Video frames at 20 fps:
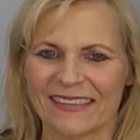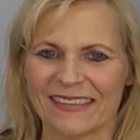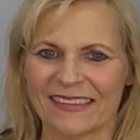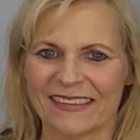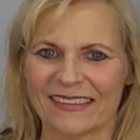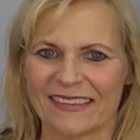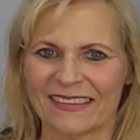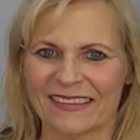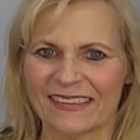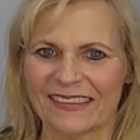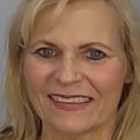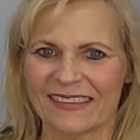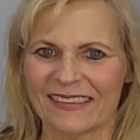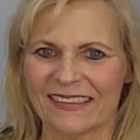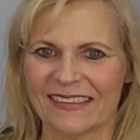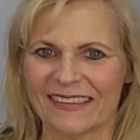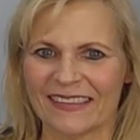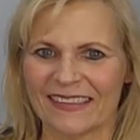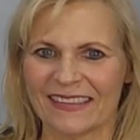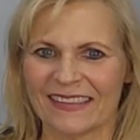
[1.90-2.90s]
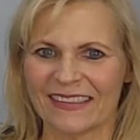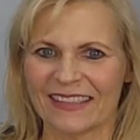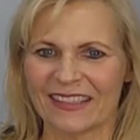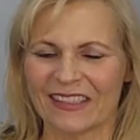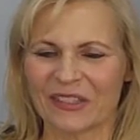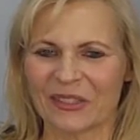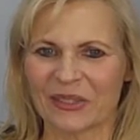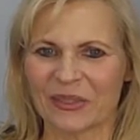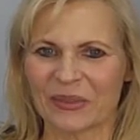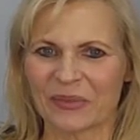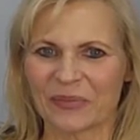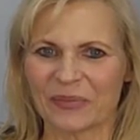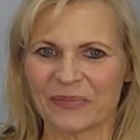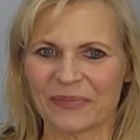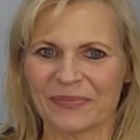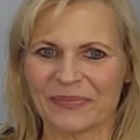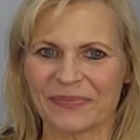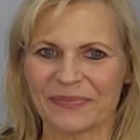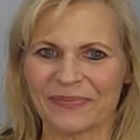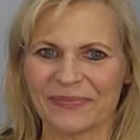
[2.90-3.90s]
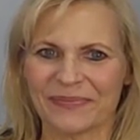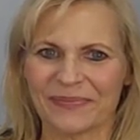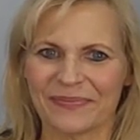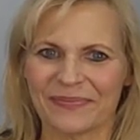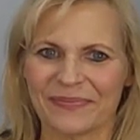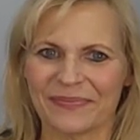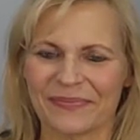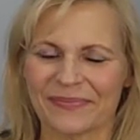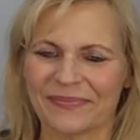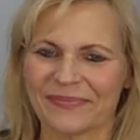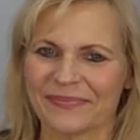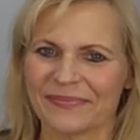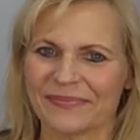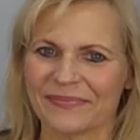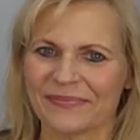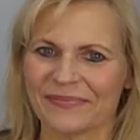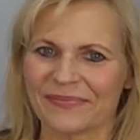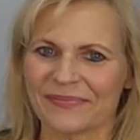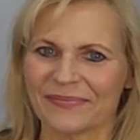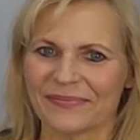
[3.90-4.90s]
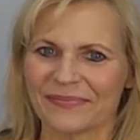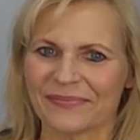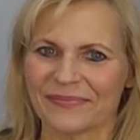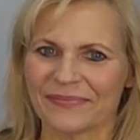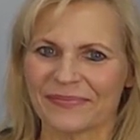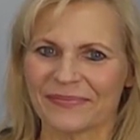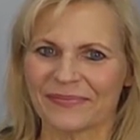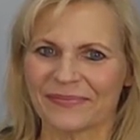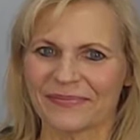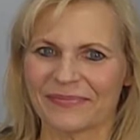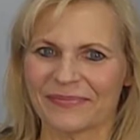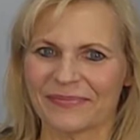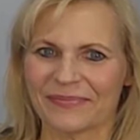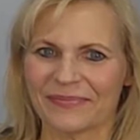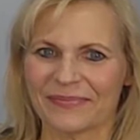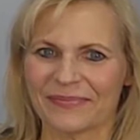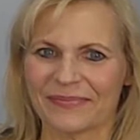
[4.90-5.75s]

[no speech]